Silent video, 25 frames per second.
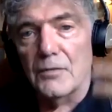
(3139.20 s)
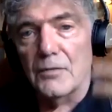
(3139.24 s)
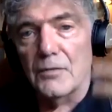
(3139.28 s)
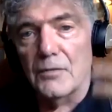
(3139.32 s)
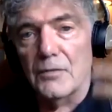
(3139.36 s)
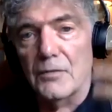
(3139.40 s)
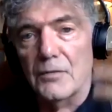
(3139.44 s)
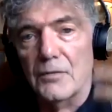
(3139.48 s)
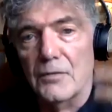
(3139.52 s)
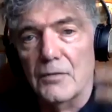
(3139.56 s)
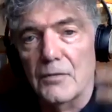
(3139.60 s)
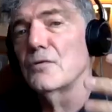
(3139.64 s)

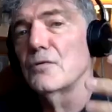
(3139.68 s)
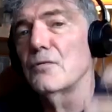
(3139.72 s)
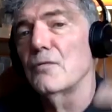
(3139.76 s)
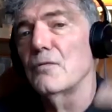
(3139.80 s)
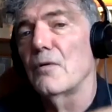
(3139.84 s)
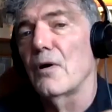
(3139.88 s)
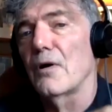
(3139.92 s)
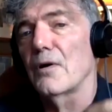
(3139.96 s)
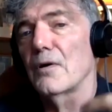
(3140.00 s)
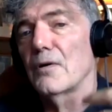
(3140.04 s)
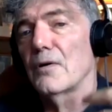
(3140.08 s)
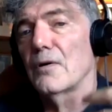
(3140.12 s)

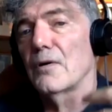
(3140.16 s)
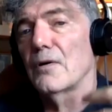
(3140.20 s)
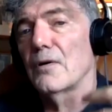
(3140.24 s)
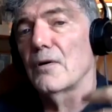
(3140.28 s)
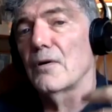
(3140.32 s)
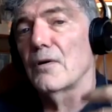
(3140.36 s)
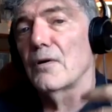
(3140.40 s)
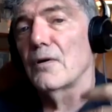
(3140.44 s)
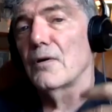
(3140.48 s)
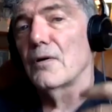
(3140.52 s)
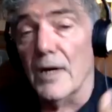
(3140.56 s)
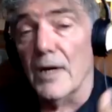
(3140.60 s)
students who
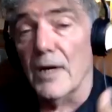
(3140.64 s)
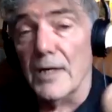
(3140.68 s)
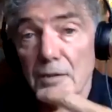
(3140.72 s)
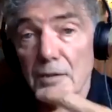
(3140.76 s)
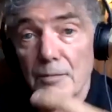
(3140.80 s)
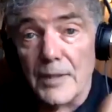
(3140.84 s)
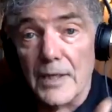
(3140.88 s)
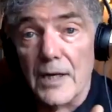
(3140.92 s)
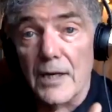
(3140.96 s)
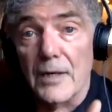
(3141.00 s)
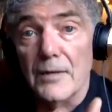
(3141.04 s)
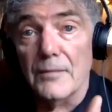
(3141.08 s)
are
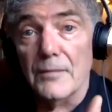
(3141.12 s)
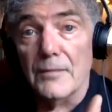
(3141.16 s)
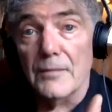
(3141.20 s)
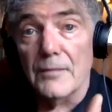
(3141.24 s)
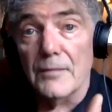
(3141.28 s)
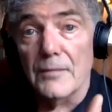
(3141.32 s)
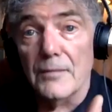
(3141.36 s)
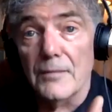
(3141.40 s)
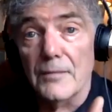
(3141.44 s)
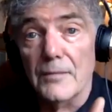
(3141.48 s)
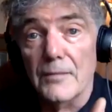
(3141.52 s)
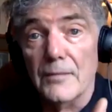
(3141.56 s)
trying to
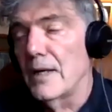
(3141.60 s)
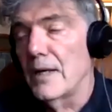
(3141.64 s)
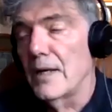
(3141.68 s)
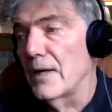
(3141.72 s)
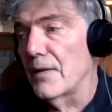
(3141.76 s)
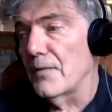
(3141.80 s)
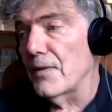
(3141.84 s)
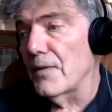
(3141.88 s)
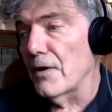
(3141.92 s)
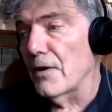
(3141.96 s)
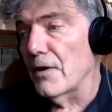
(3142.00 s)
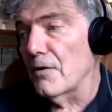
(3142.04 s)
become
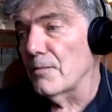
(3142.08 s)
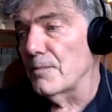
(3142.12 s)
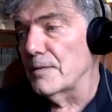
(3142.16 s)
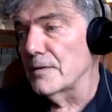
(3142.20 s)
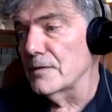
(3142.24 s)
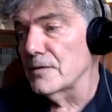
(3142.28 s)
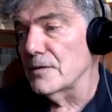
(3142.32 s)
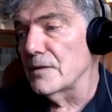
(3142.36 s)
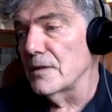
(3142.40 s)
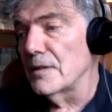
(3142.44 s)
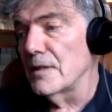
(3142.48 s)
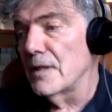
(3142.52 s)

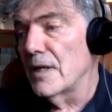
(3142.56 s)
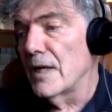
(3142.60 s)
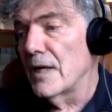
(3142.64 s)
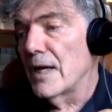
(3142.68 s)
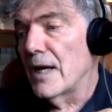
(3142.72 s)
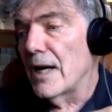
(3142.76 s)
therapists.